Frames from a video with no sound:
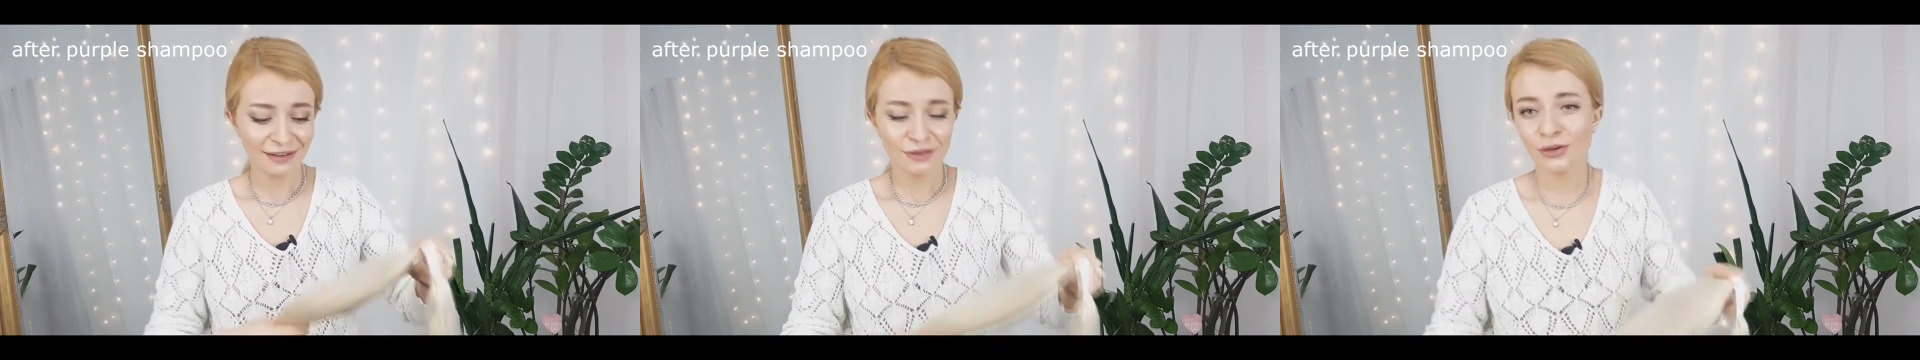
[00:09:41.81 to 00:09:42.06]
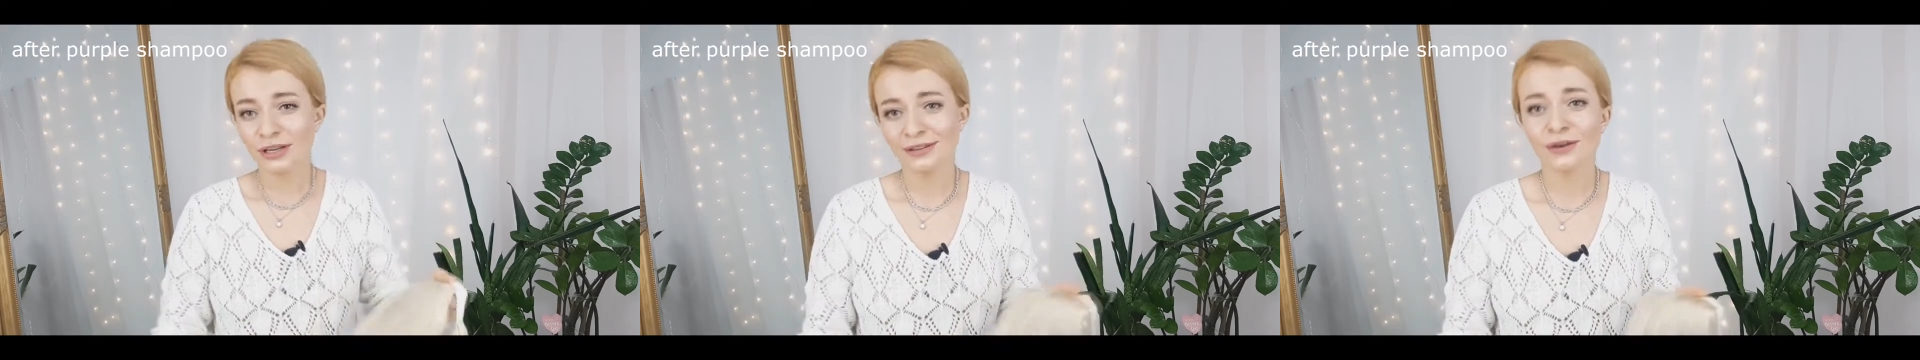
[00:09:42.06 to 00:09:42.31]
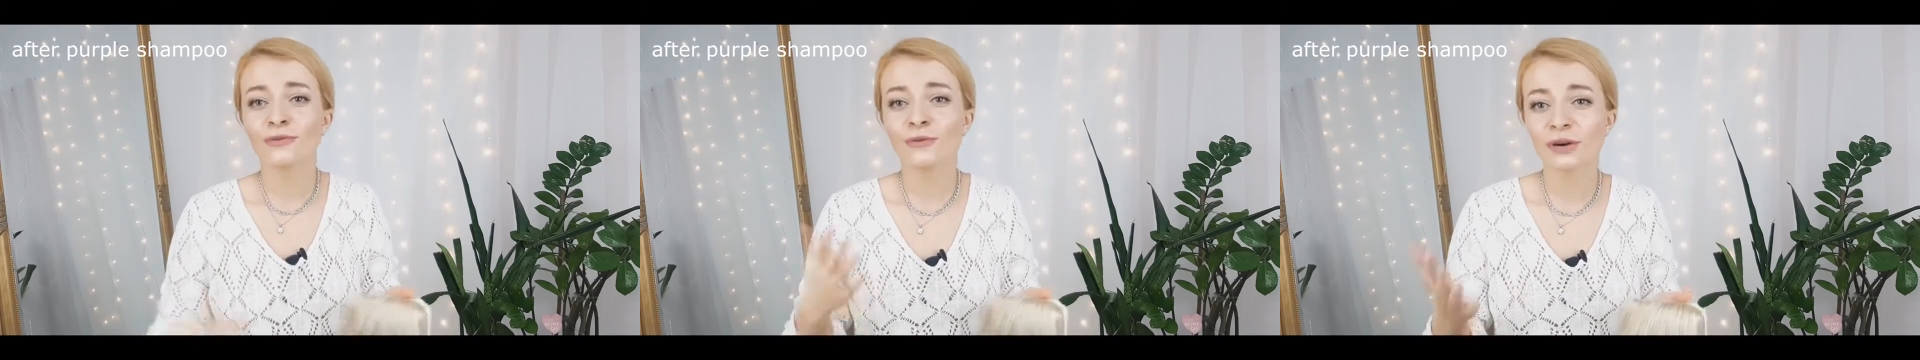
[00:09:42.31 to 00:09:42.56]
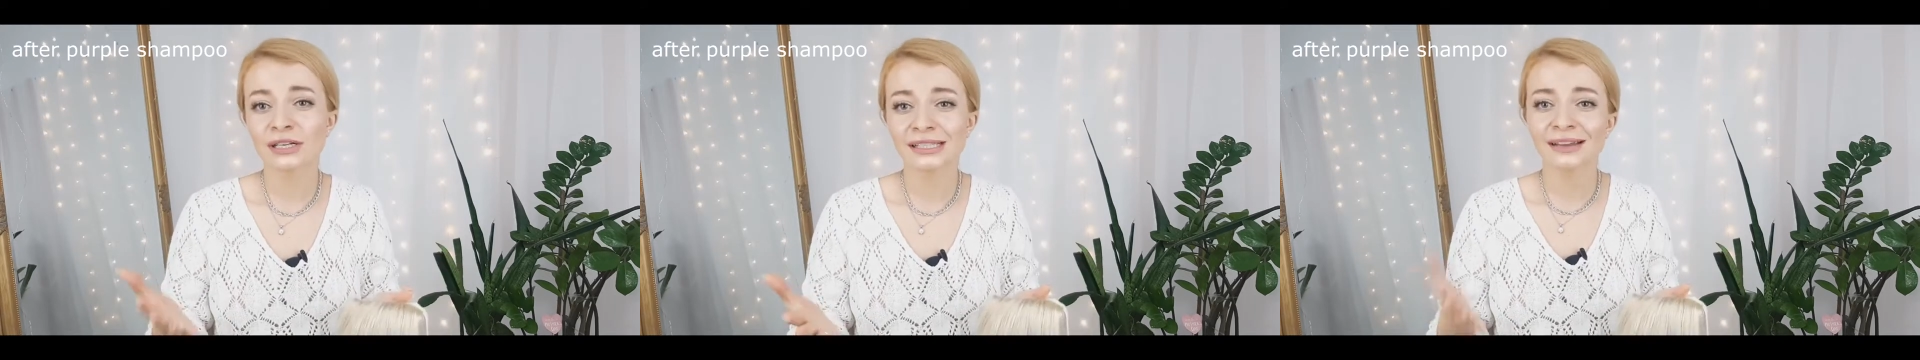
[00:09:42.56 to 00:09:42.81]
You can of
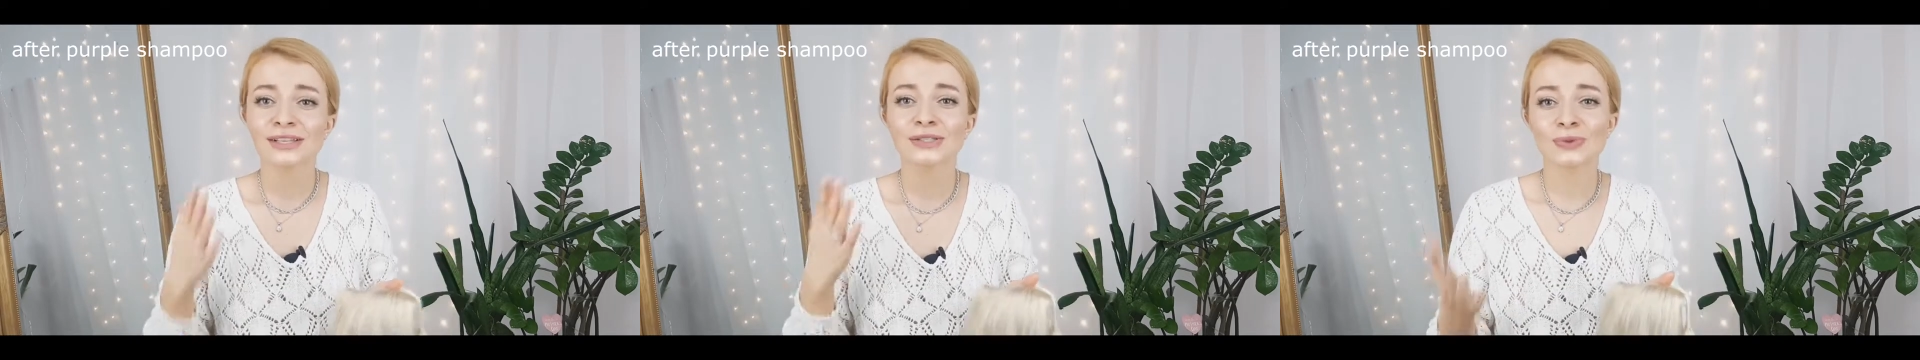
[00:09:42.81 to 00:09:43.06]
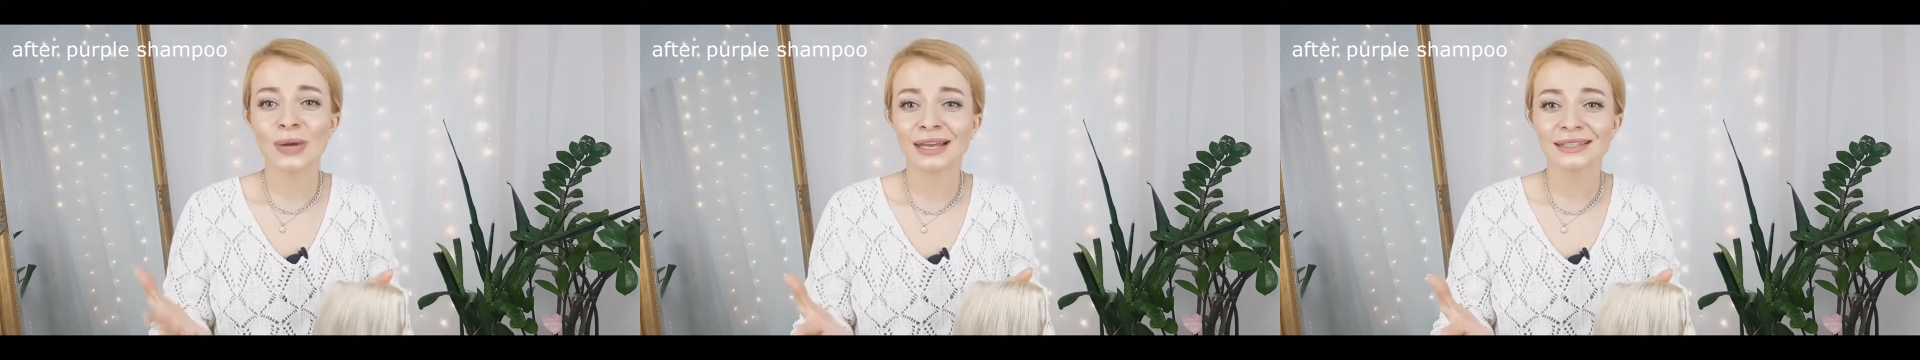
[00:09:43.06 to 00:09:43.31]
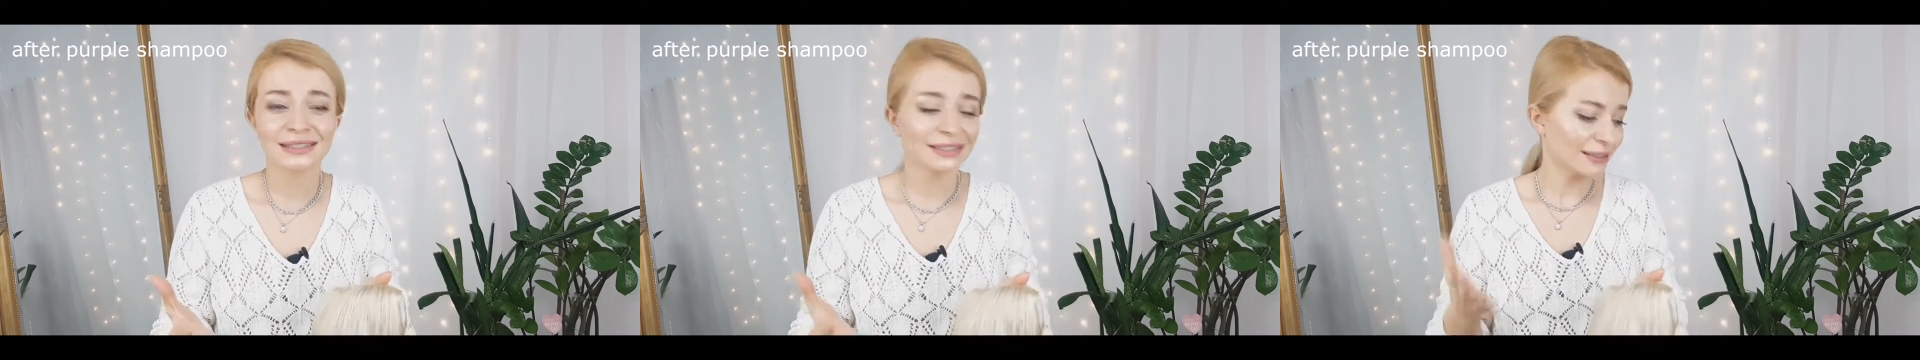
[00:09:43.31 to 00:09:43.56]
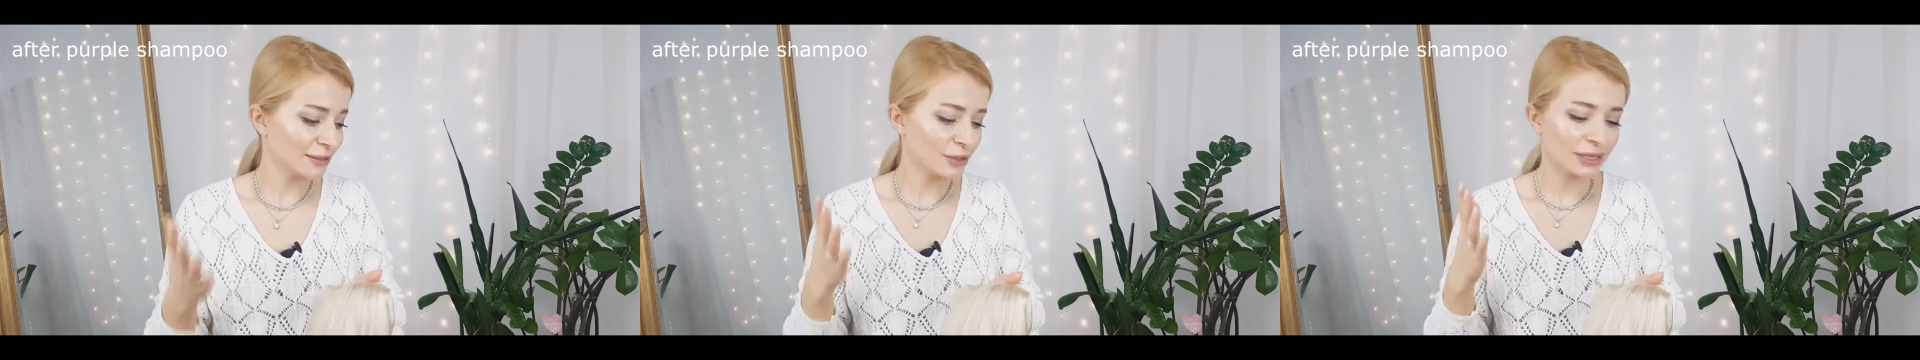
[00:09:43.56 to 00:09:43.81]
course
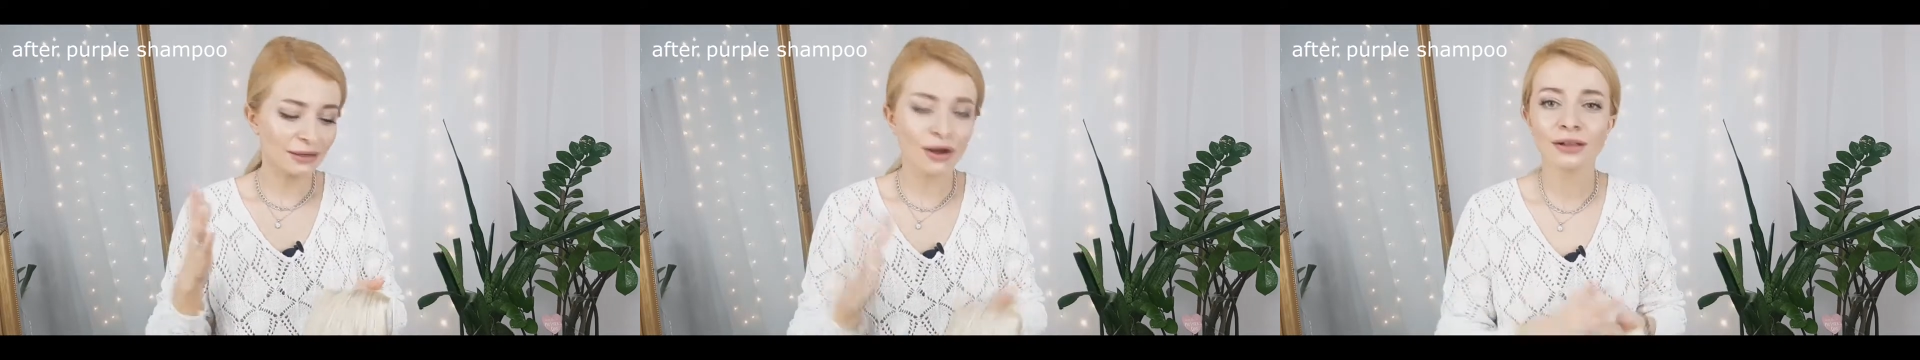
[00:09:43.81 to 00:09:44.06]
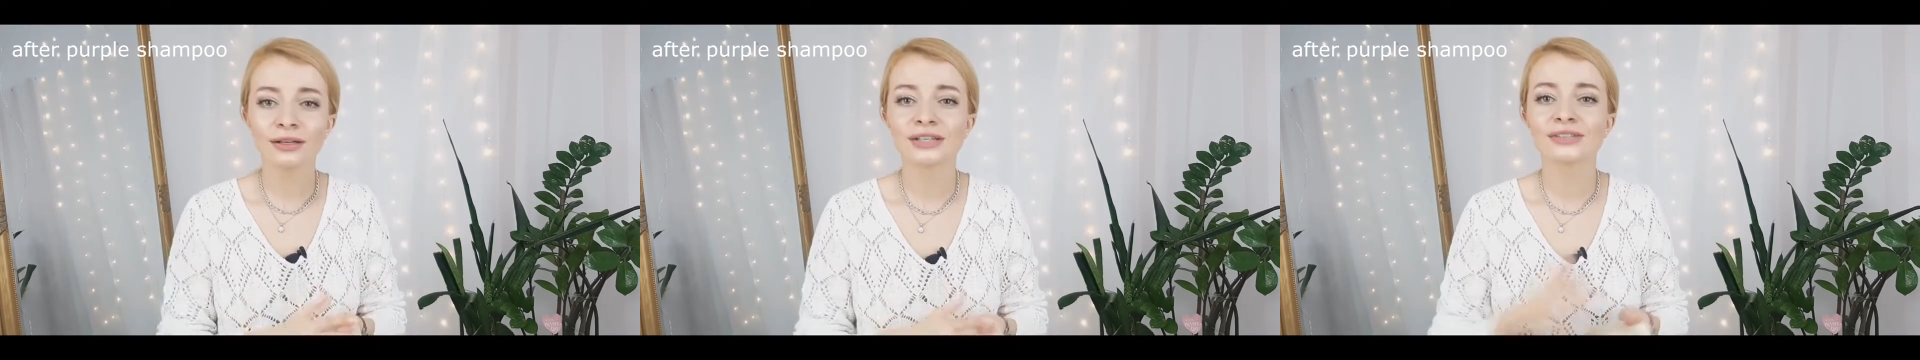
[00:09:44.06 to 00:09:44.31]
you can color,